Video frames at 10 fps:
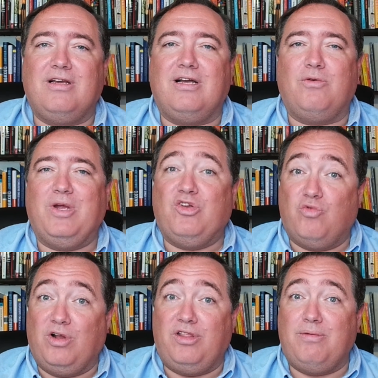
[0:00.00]
We
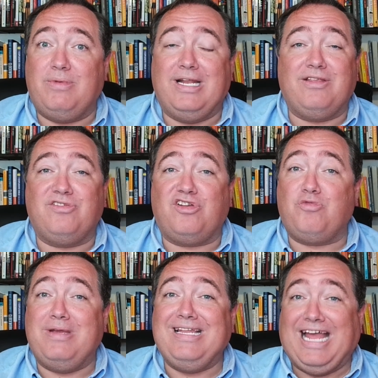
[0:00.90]
drill them. It isn't just
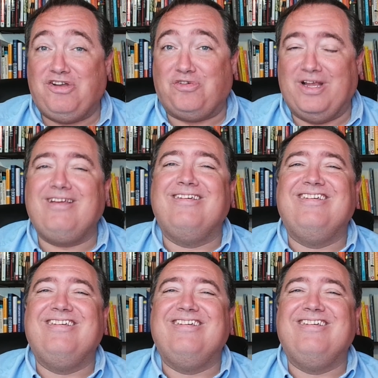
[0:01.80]
me lecturing.